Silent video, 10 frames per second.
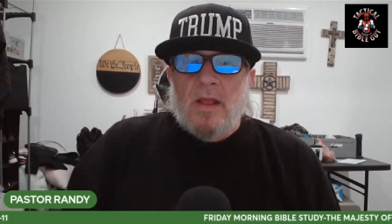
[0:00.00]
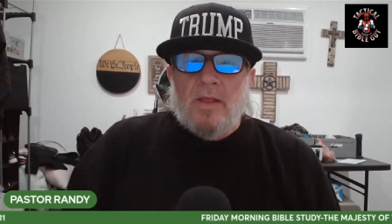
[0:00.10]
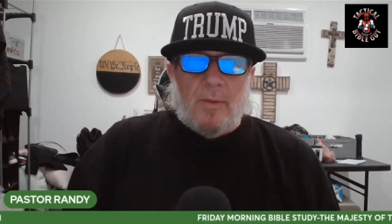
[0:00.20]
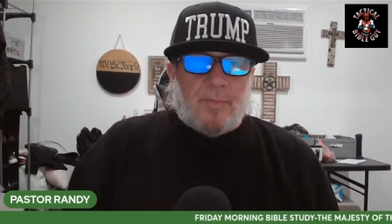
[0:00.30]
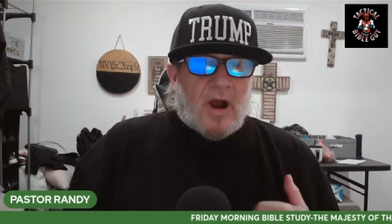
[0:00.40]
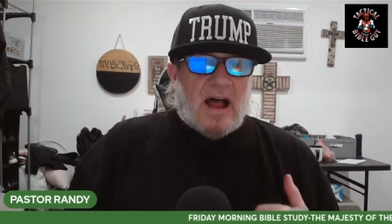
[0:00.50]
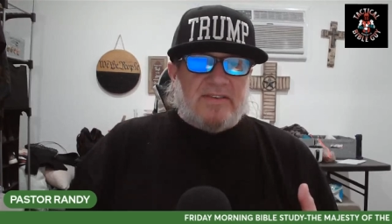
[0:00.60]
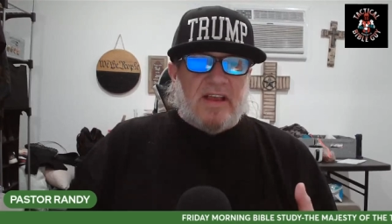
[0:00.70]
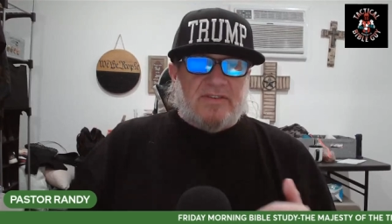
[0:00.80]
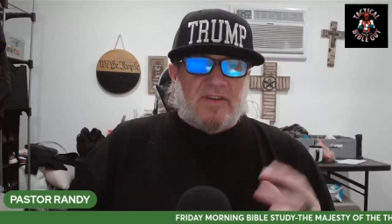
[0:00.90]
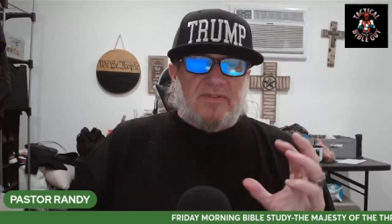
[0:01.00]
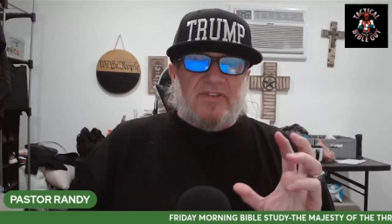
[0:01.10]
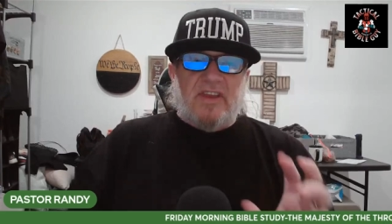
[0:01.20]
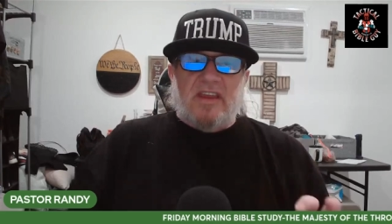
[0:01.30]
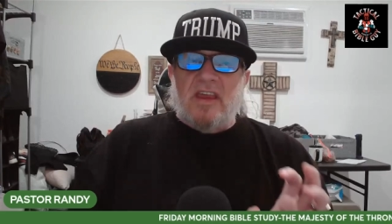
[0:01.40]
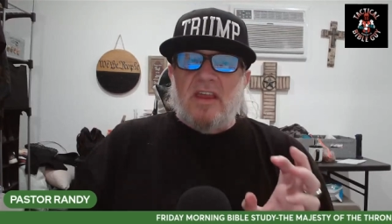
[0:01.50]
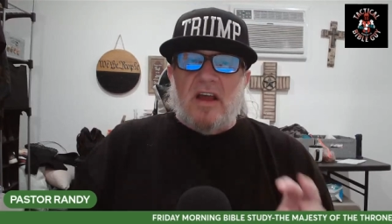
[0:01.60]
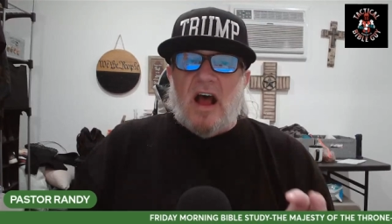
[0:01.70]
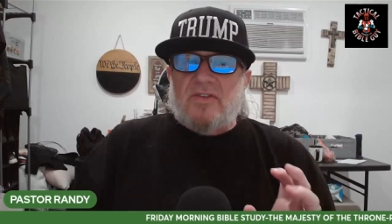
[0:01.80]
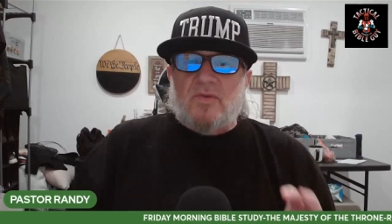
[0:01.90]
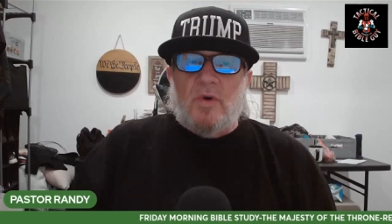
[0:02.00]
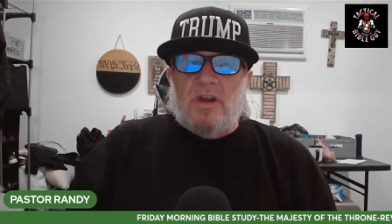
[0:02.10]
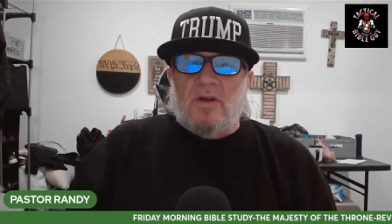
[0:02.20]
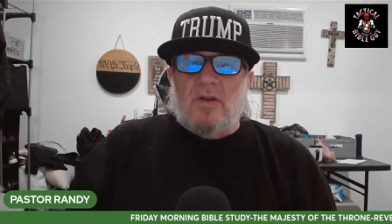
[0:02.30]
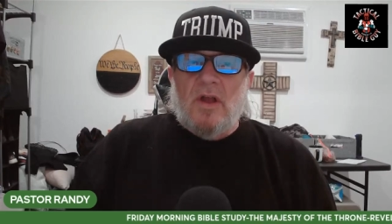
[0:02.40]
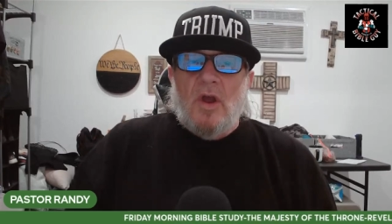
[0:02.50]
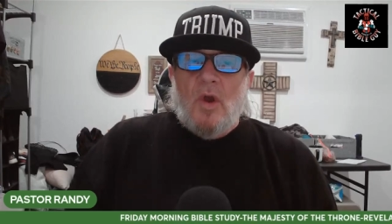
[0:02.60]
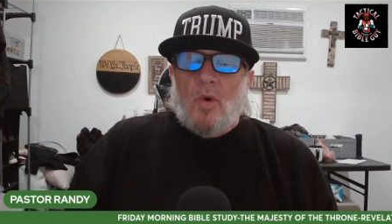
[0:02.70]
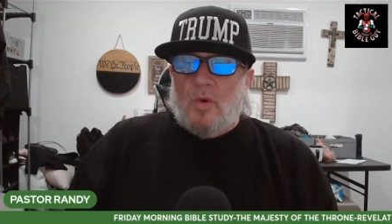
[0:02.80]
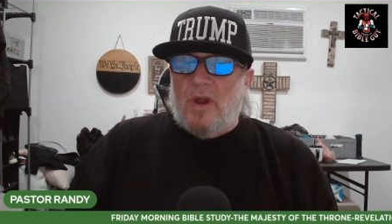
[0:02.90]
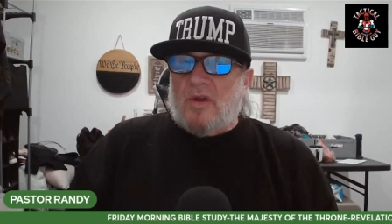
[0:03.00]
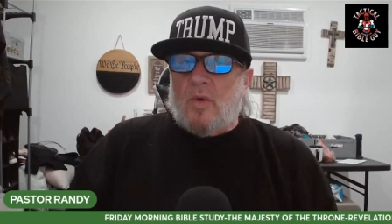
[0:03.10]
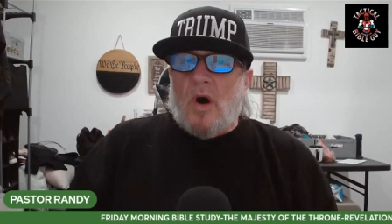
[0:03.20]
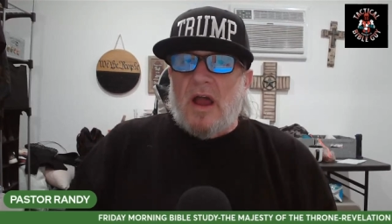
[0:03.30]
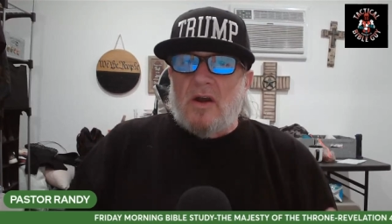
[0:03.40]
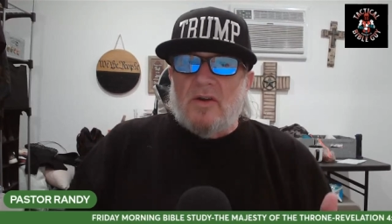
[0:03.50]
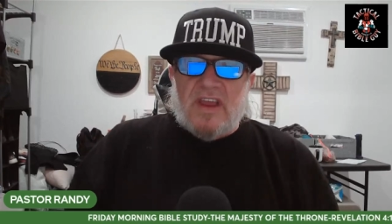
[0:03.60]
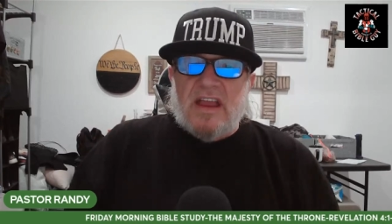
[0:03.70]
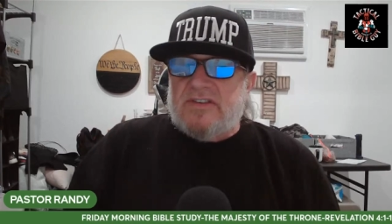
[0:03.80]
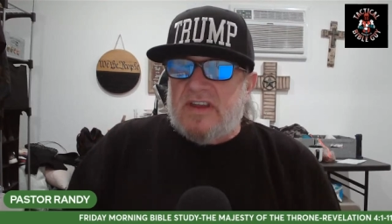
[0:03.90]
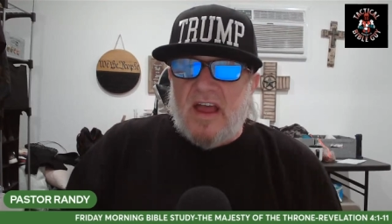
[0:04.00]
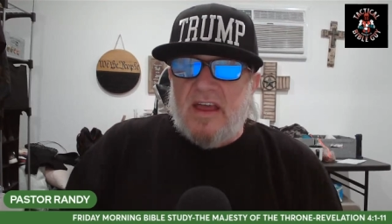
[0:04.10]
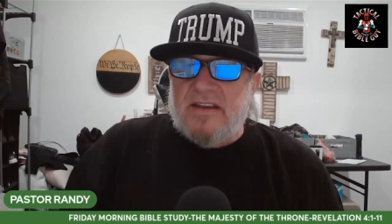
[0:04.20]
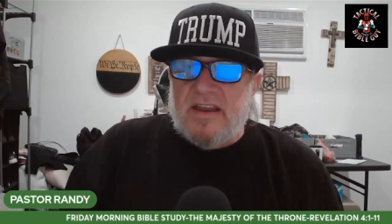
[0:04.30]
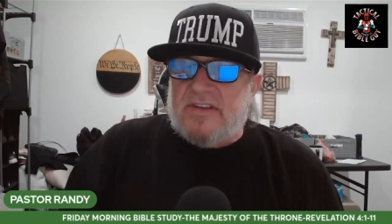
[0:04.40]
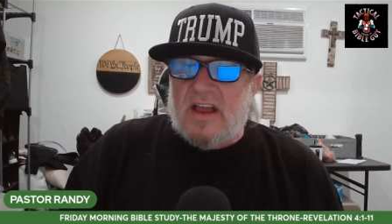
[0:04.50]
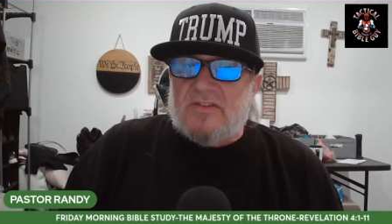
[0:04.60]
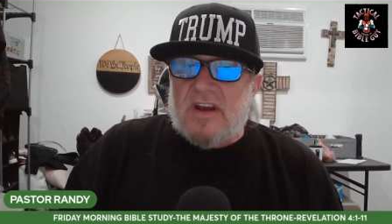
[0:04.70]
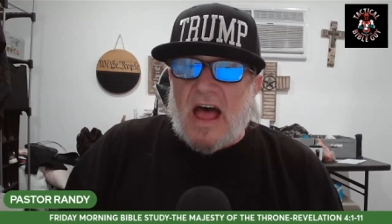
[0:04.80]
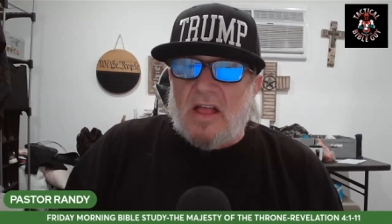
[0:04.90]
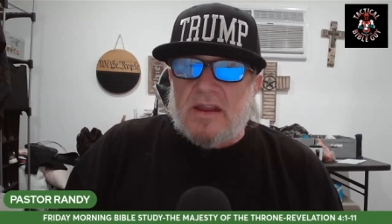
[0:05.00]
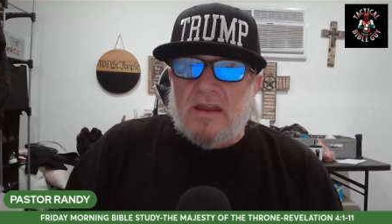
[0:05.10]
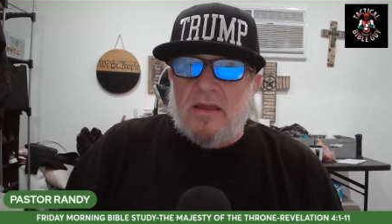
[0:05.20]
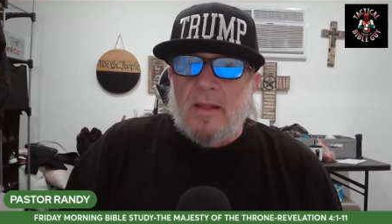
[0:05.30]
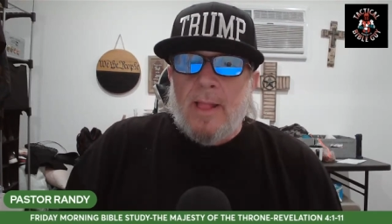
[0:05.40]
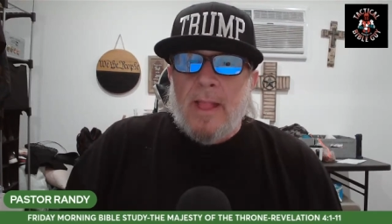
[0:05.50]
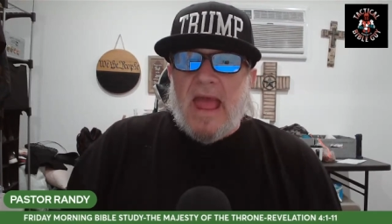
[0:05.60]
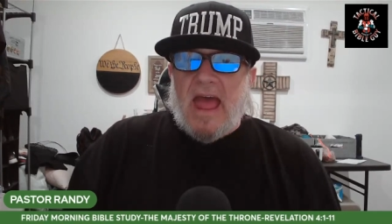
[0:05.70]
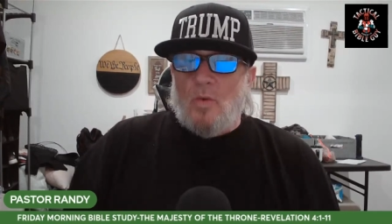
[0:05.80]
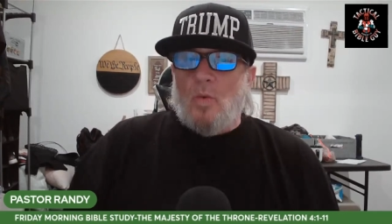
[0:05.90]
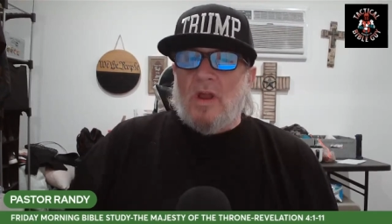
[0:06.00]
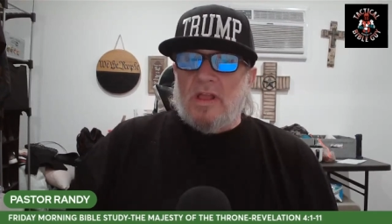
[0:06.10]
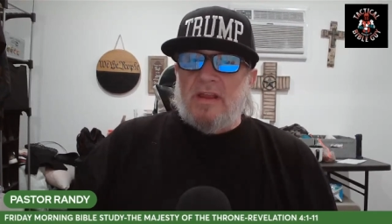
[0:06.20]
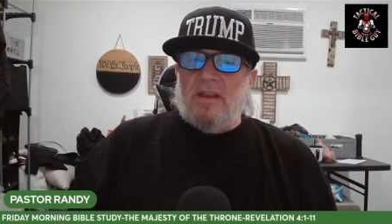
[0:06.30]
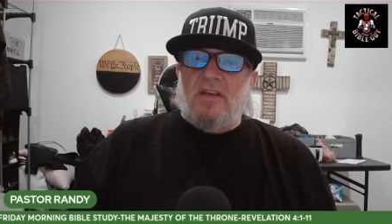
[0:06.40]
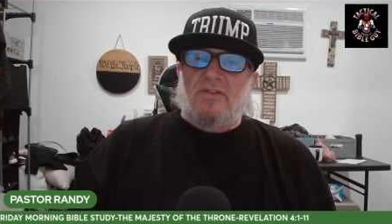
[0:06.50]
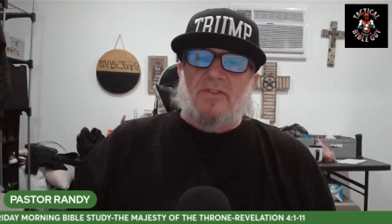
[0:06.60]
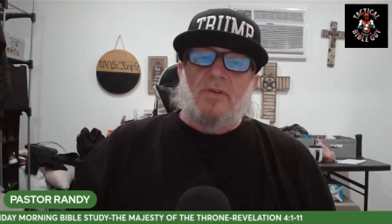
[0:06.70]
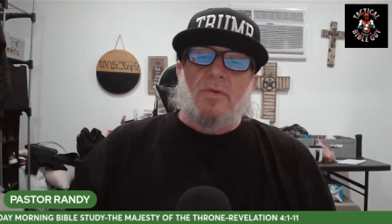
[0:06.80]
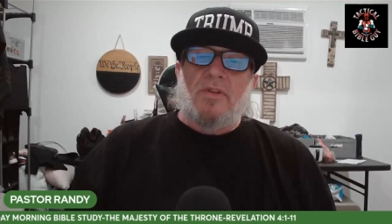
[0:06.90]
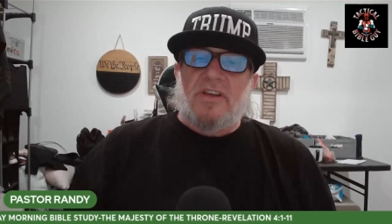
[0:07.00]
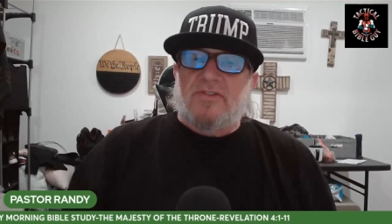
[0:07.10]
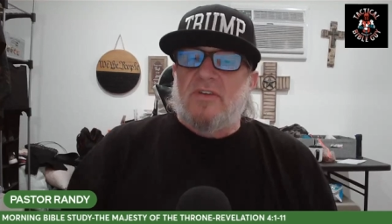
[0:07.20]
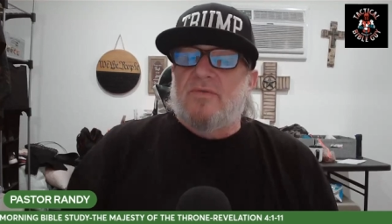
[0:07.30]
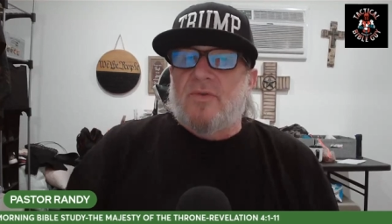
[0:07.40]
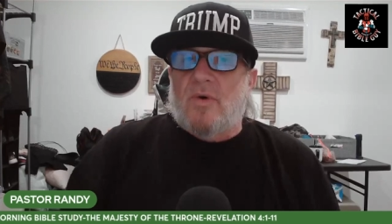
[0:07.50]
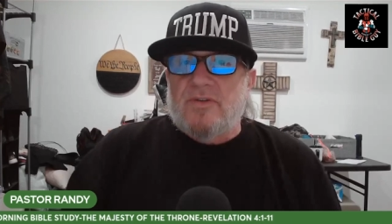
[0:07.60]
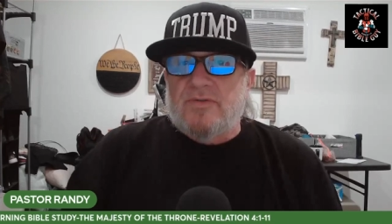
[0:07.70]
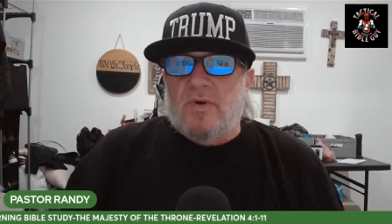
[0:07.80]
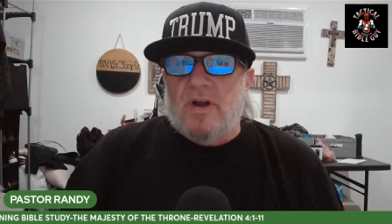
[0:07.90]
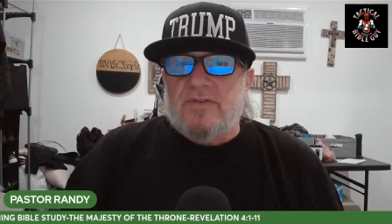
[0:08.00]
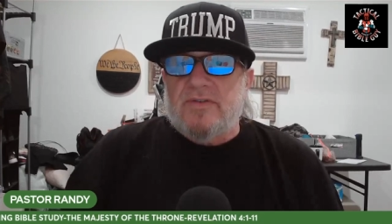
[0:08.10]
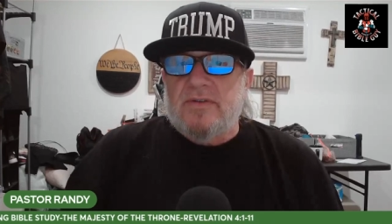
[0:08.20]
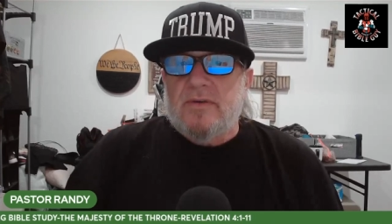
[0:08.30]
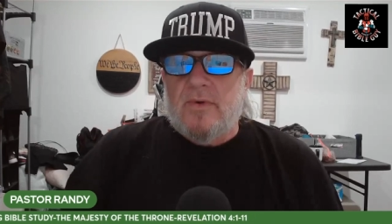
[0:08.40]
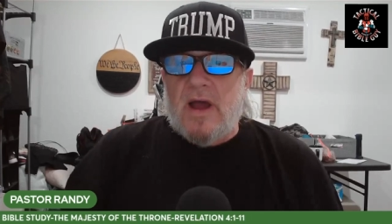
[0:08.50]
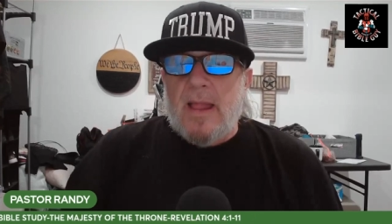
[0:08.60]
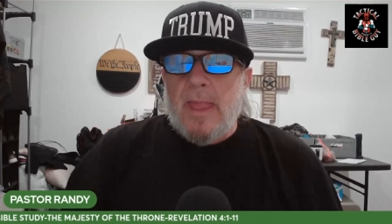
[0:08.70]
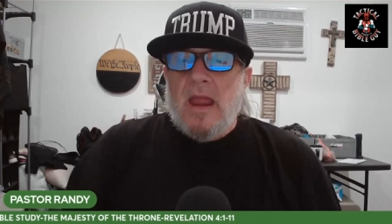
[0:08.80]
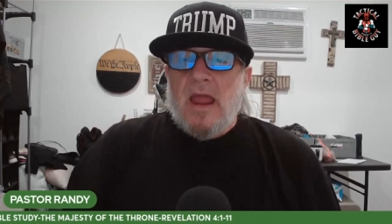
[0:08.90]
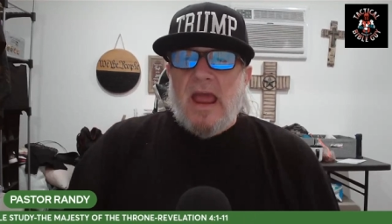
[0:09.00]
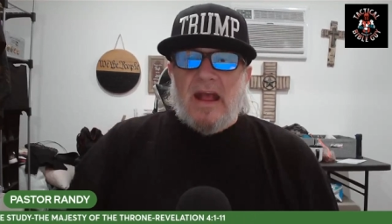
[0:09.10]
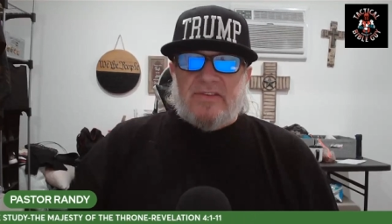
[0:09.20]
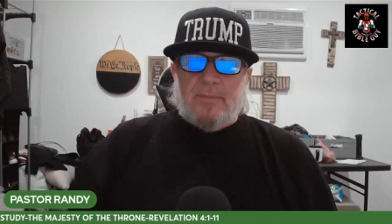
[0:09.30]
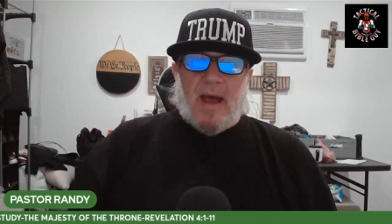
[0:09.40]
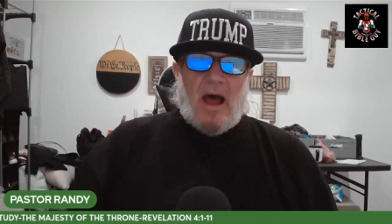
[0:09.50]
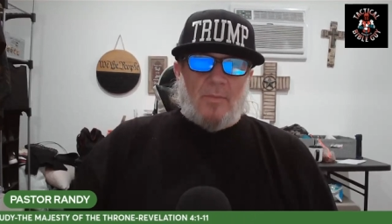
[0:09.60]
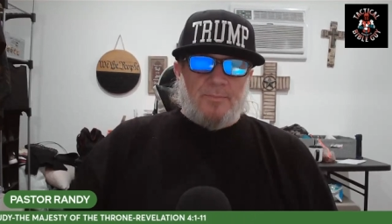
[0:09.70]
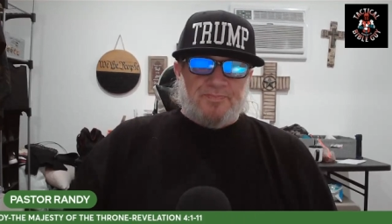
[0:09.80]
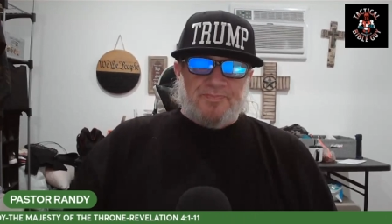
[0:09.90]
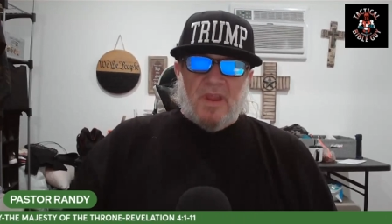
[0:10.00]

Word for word: The process of seeking God's will requires int- intentionality and willingness to listen for his voice, right? It's about